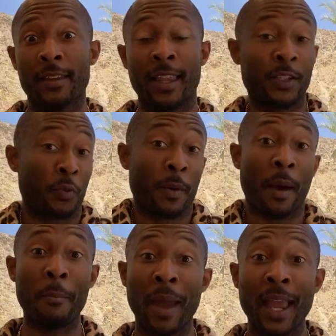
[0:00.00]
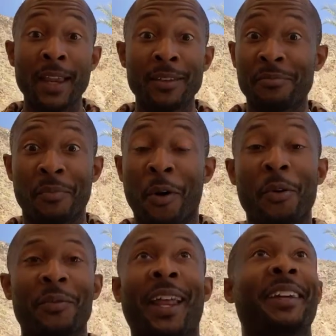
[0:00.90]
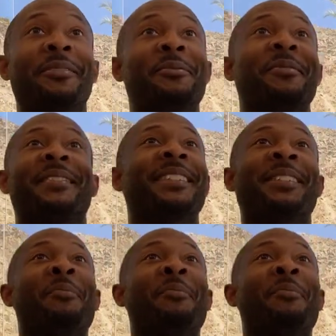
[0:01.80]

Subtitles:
That's one of my main, the